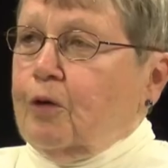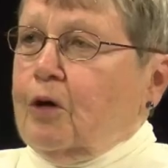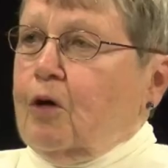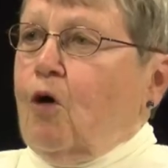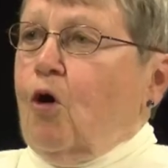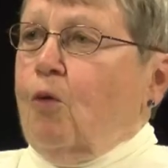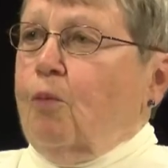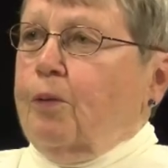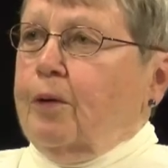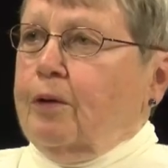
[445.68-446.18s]

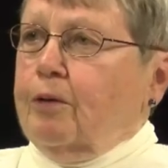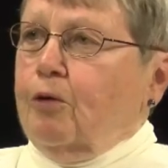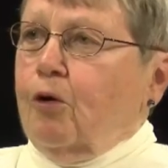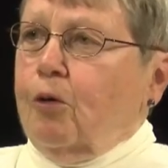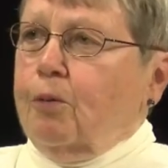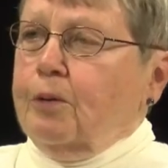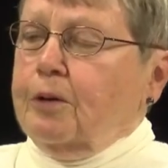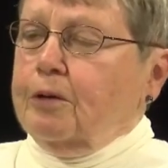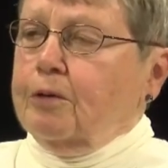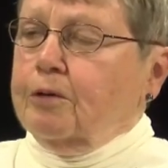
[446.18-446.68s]
hope
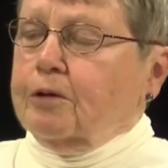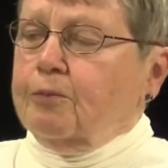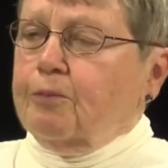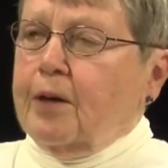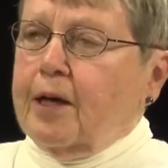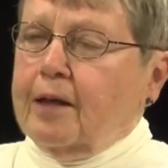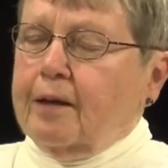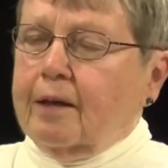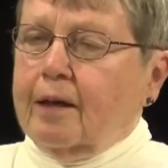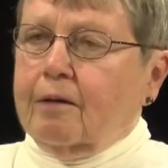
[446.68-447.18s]
hoping to
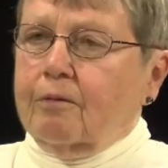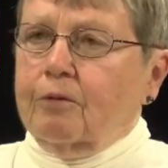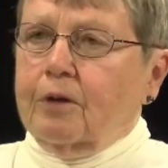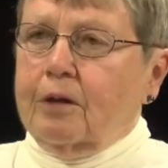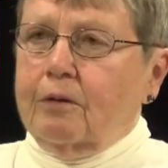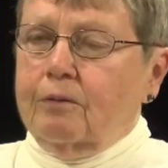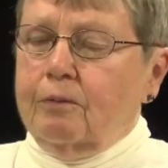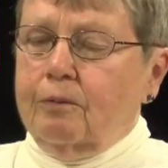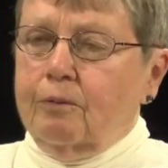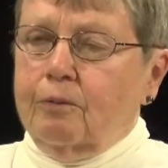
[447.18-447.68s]
expand that.
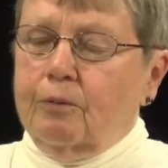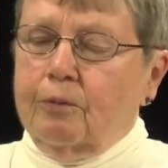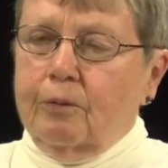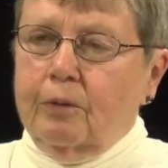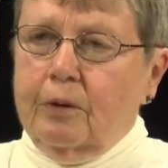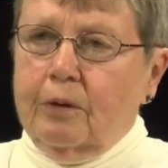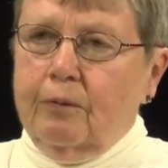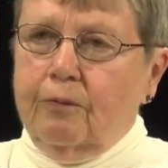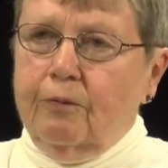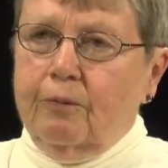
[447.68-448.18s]
We
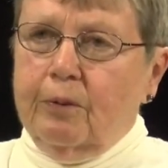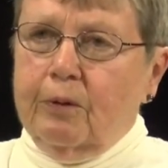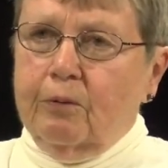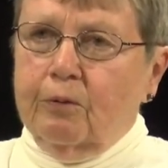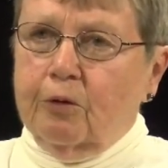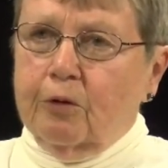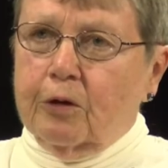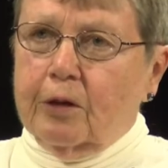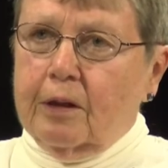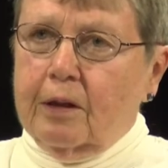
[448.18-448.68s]
we've been
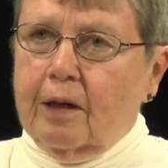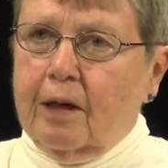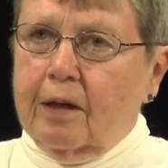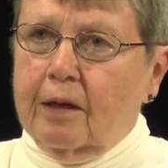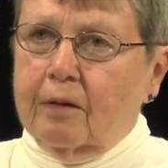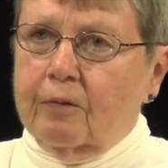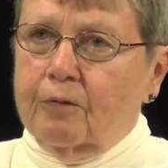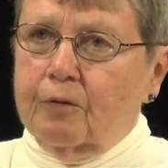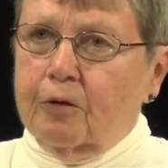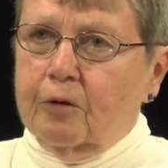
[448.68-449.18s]
working
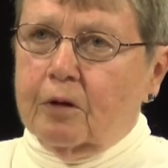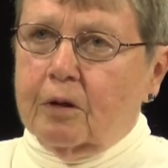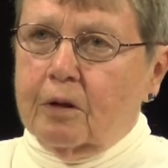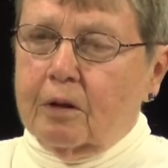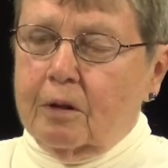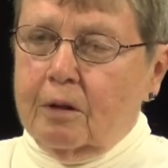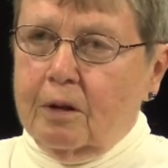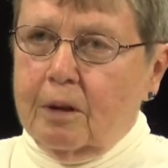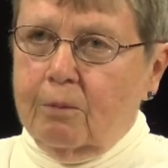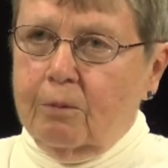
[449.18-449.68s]
on it for
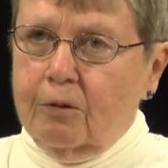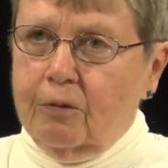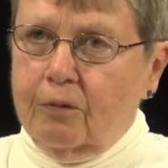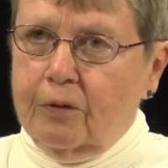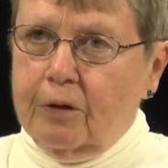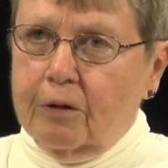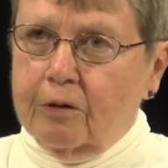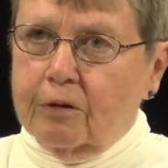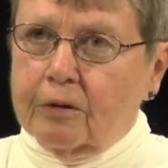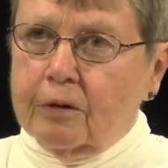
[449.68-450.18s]
a number of
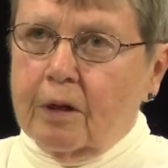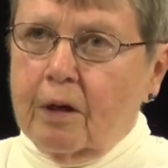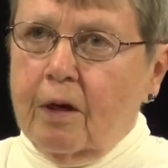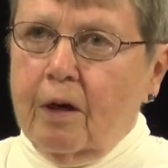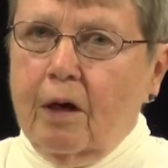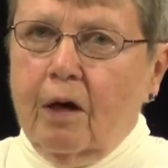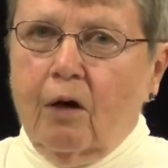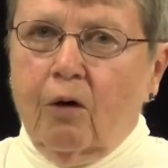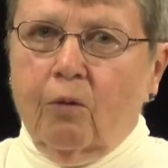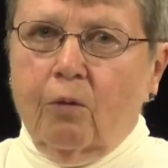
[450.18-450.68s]
years.
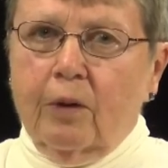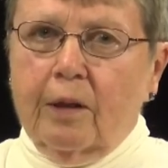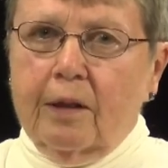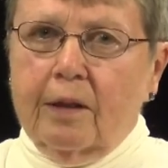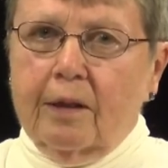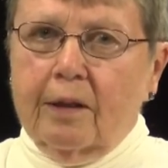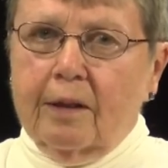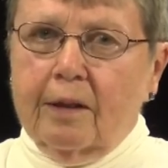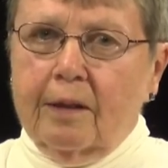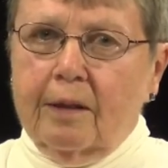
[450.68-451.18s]
We
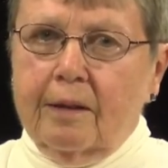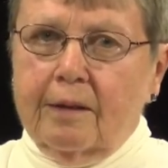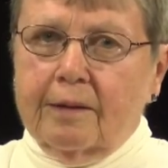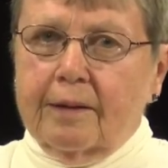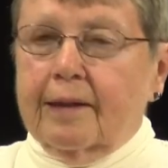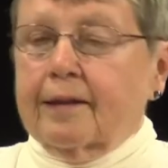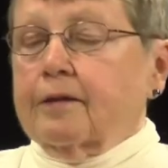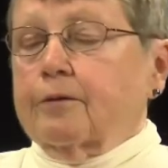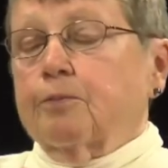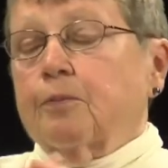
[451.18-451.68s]
did
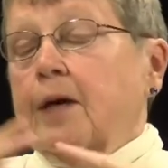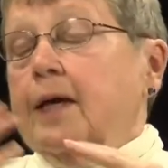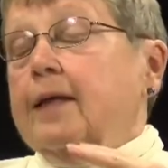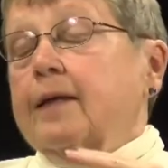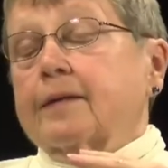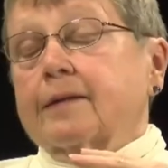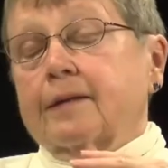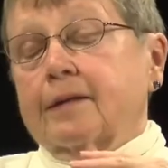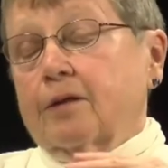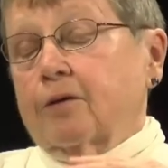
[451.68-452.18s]
since Maine
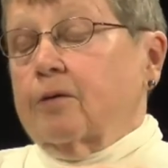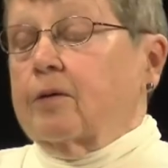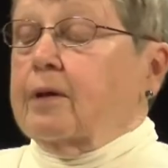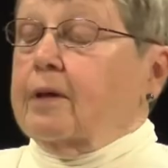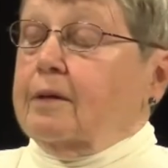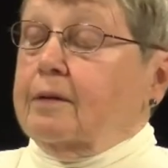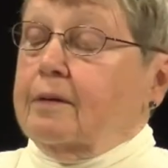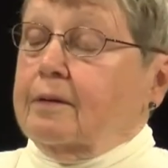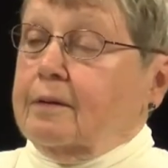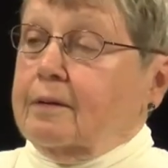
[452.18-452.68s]
is the
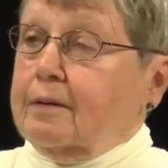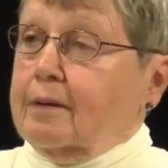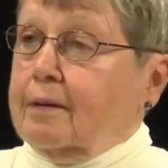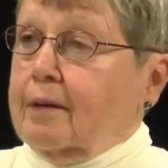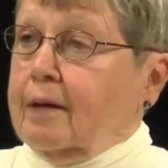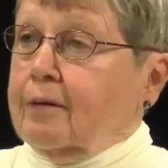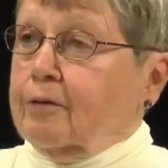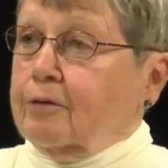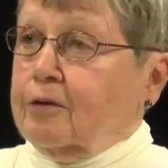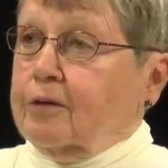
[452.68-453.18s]
only
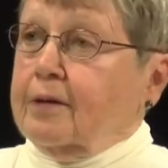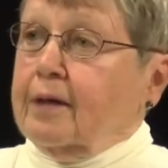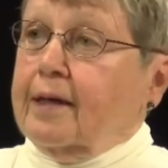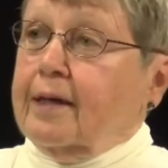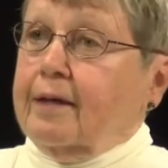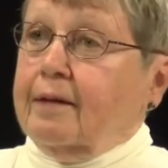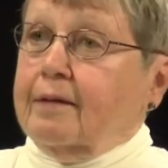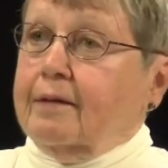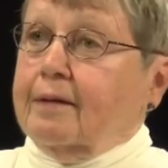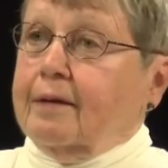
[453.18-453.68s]
other
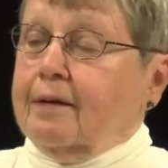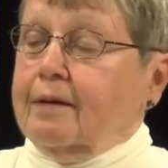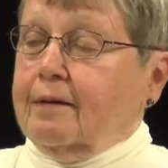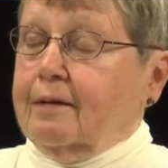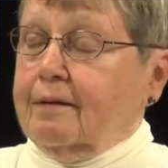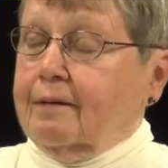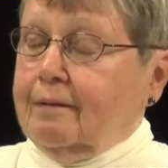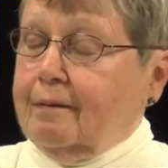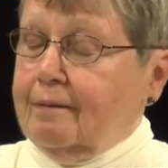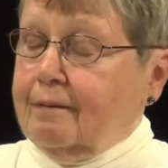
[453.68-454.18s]
state that
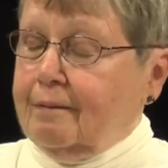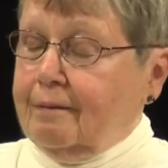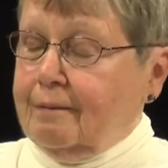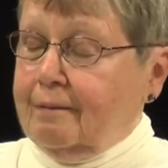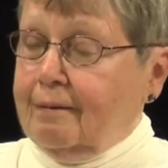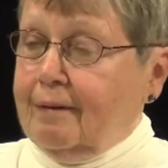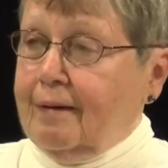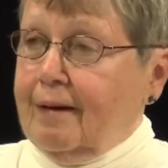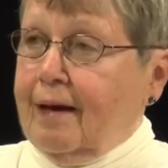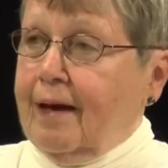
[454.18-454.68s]

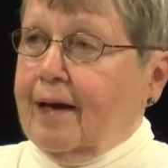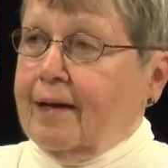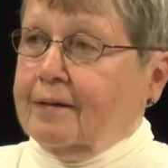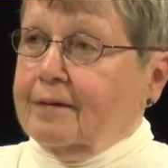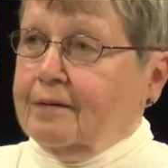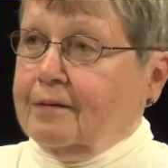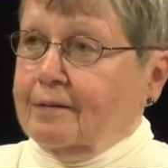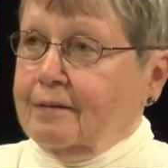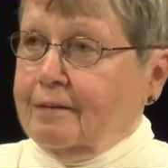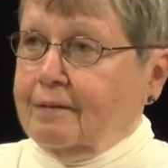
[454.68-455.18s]

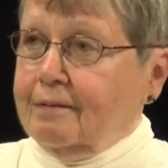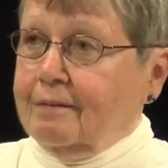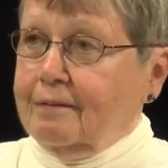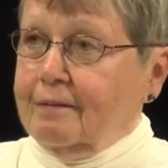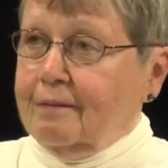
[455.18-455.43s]
has